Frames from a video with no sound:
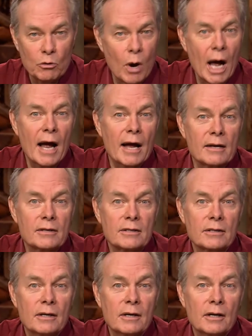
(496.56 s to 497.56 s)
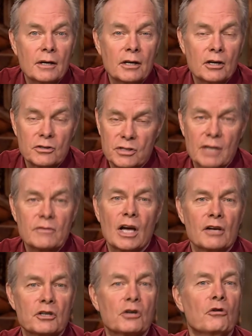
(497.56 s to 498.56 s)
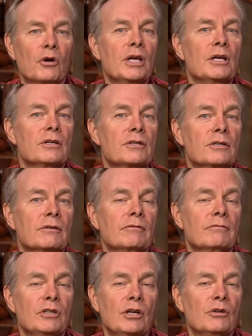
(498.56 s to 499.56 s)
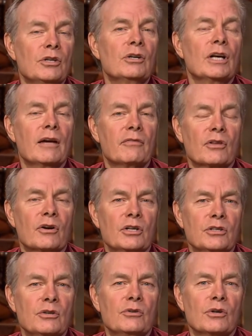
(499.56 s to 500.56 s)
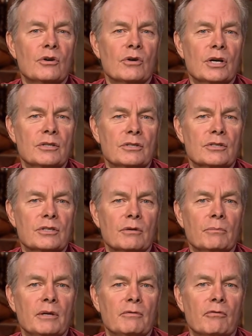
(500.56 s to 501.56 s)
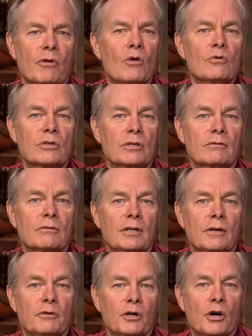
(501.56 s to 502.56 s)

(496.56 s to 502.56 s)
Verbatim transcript: wise, because they've got degrees. You know, you could have 32 degrees and still be frozen if you're